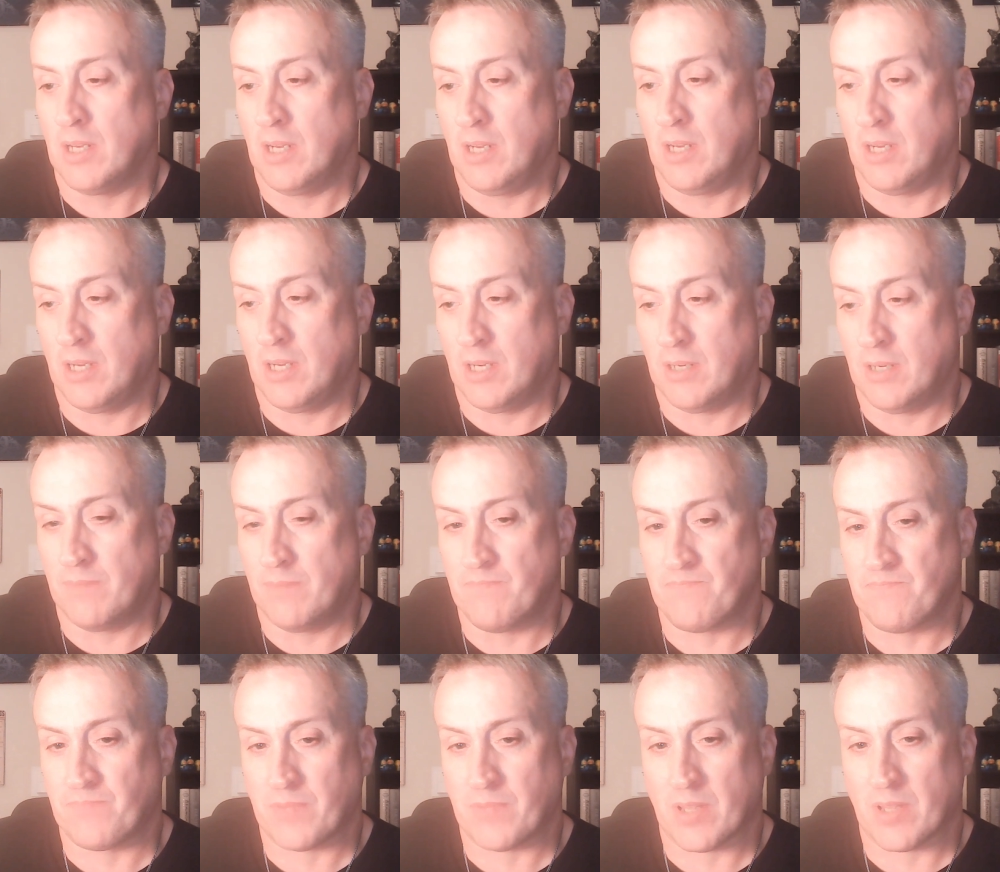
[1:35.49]

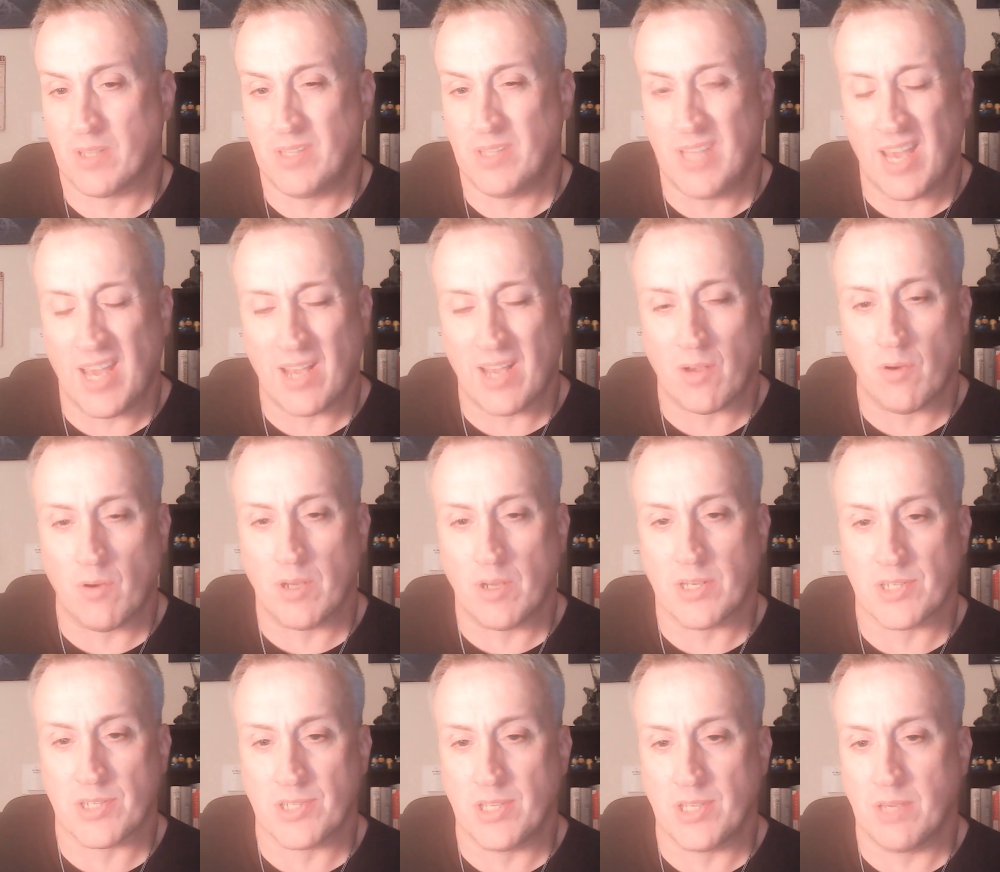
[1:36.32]
Um, not quite
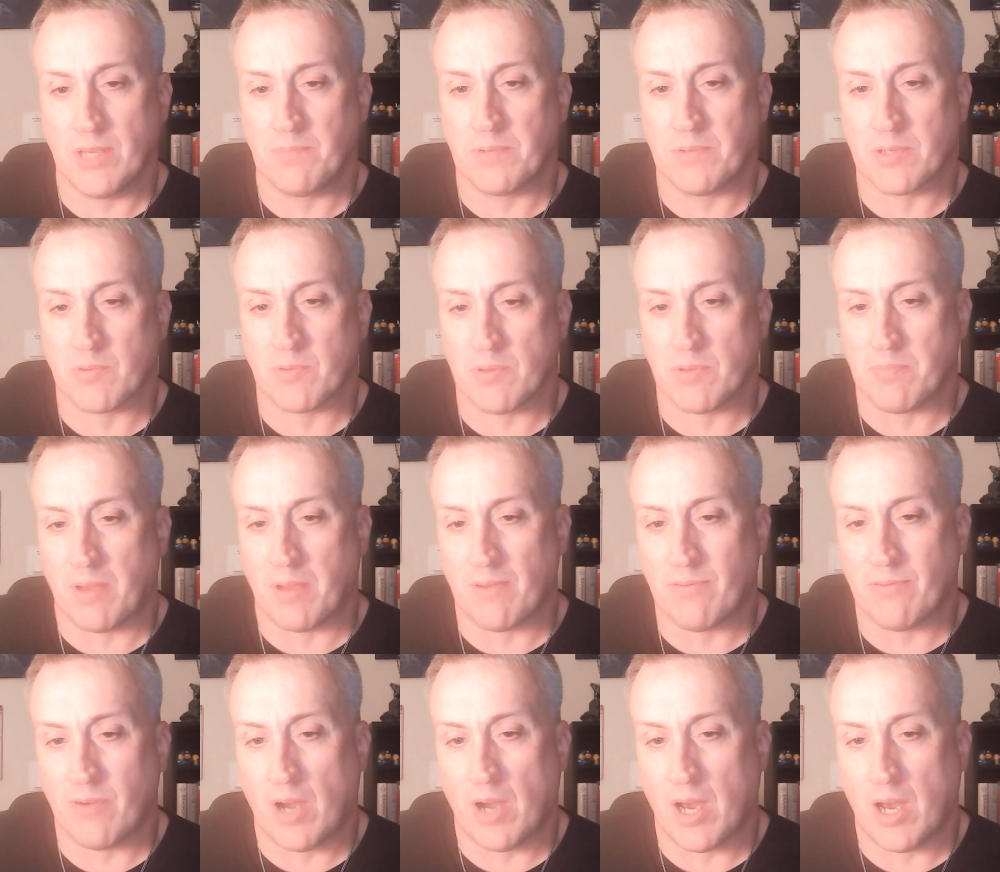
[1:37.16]
as deep as with my
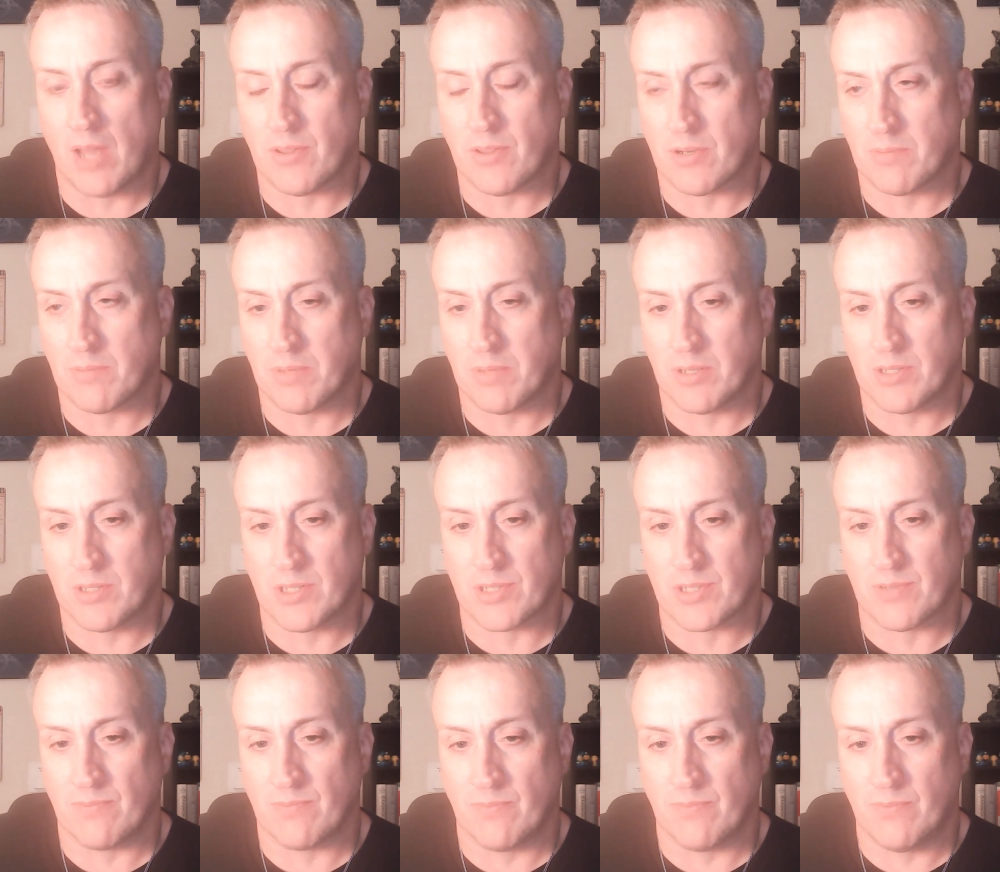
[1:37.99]
father, but
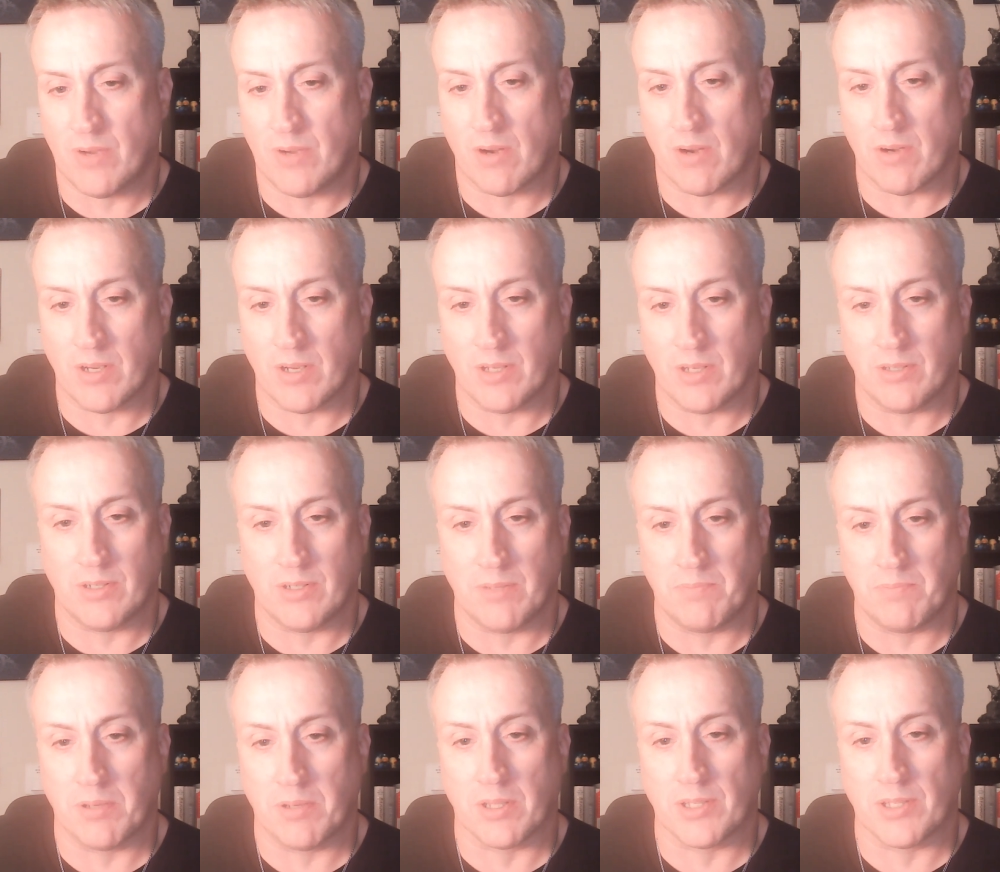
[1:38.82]
just very
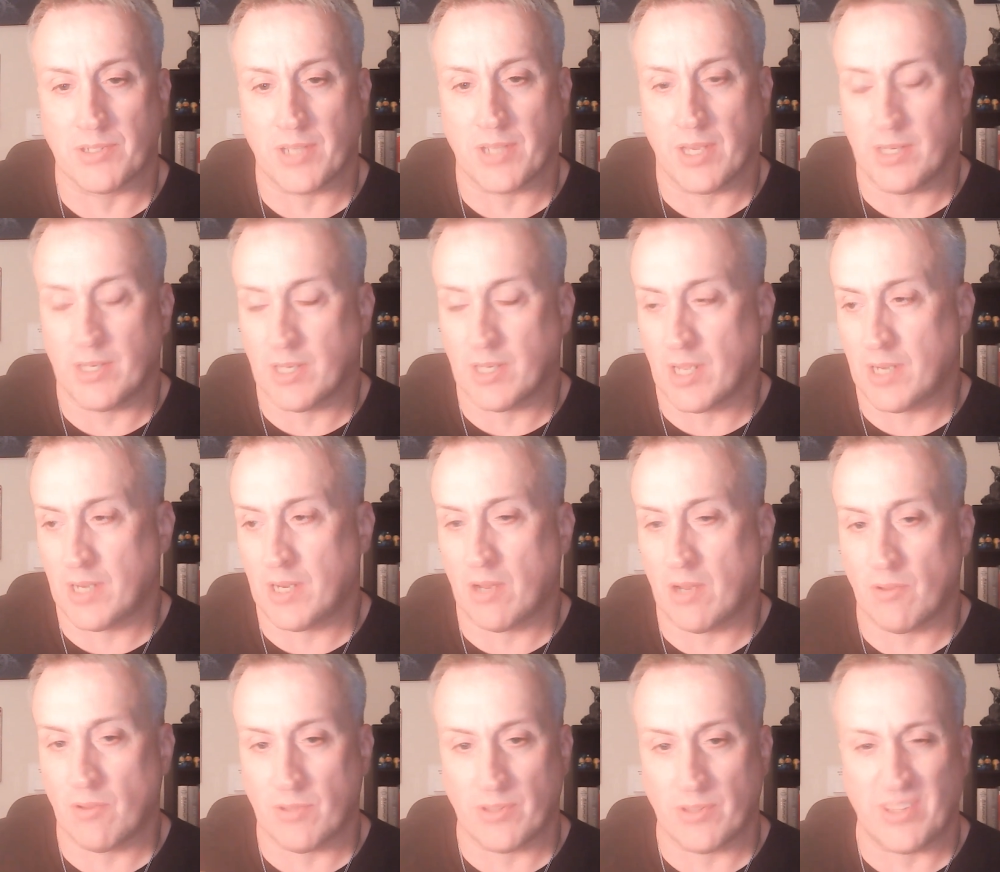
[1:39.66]
debilitating. I
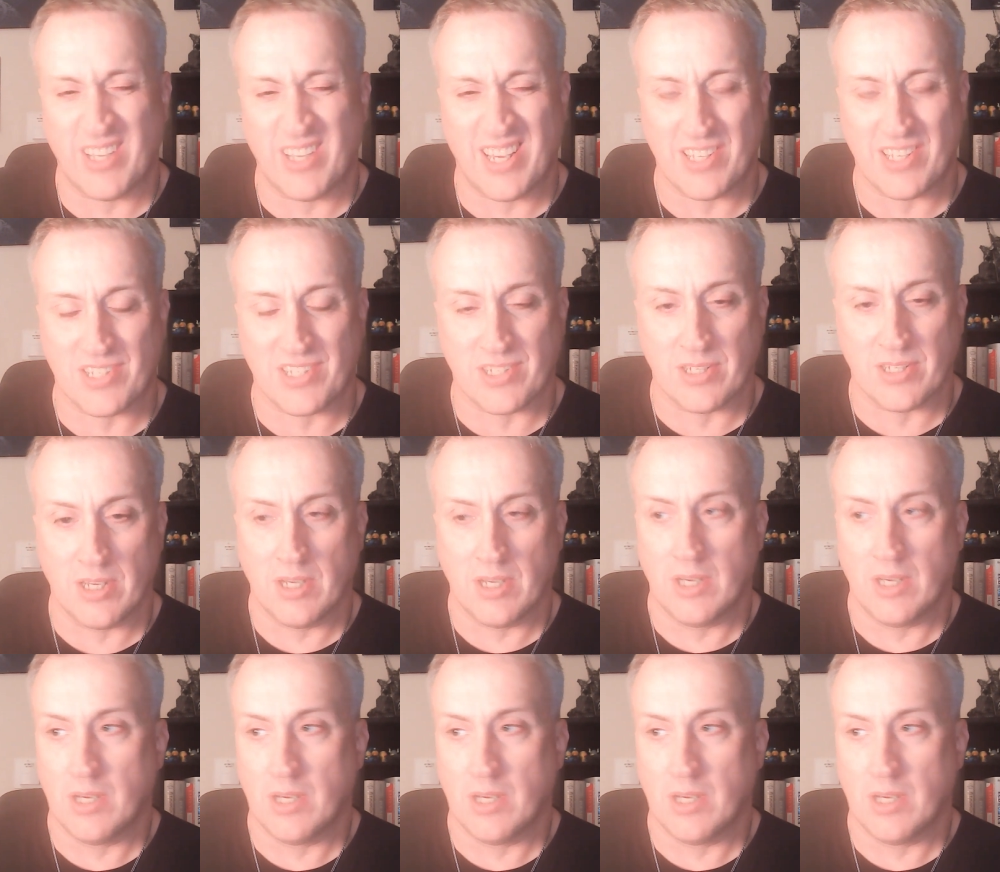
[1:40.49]
know that that's,